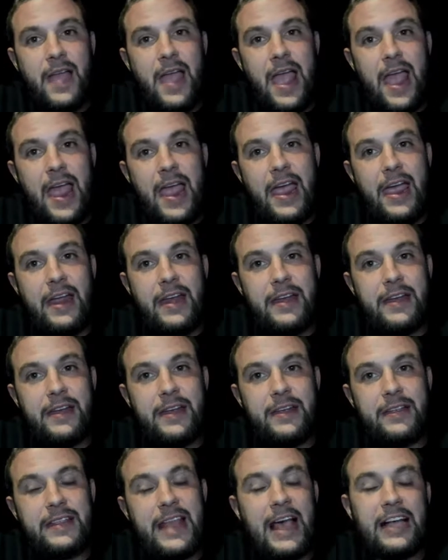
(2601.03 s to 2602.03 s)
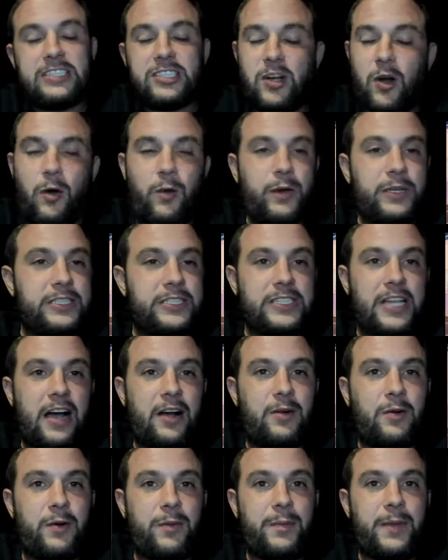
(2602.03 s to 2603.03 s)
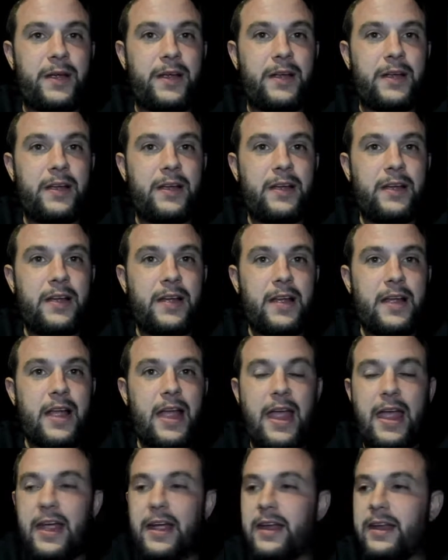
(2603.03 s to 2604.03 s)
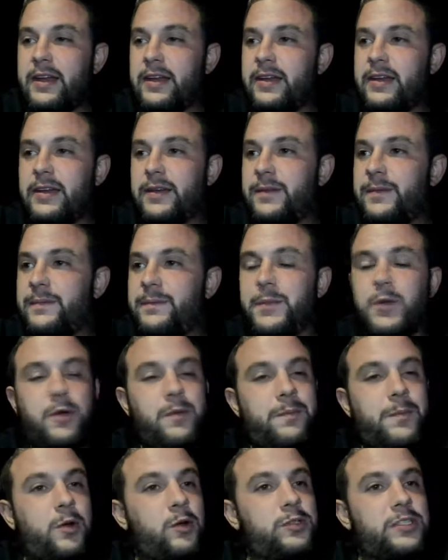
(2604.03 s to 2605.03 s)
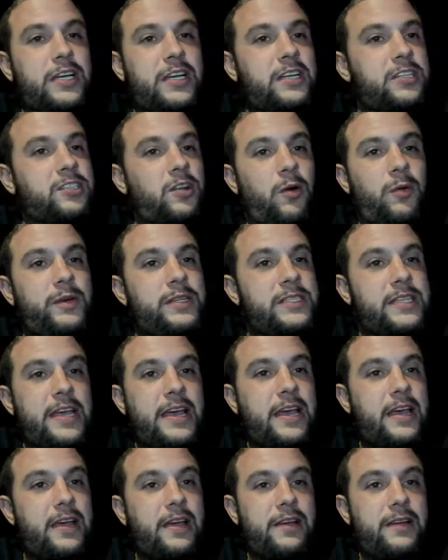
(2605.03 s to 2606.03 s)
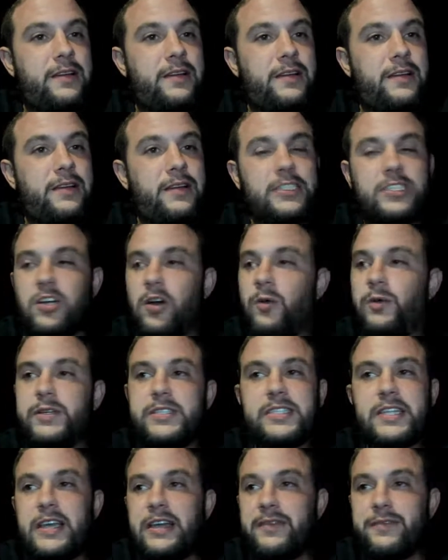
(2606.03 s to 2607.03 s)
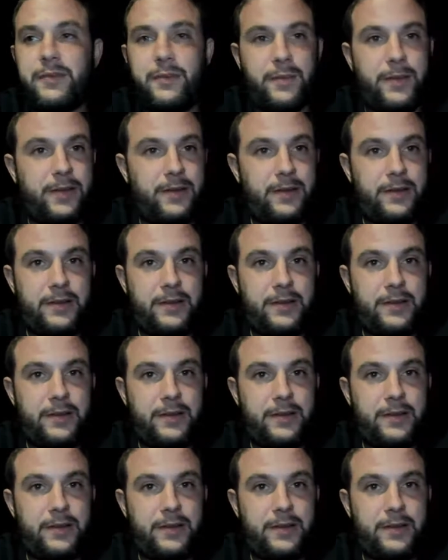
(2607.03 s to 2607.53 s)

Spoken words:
And that's always stuck with me. And music is always there. It's always there for me.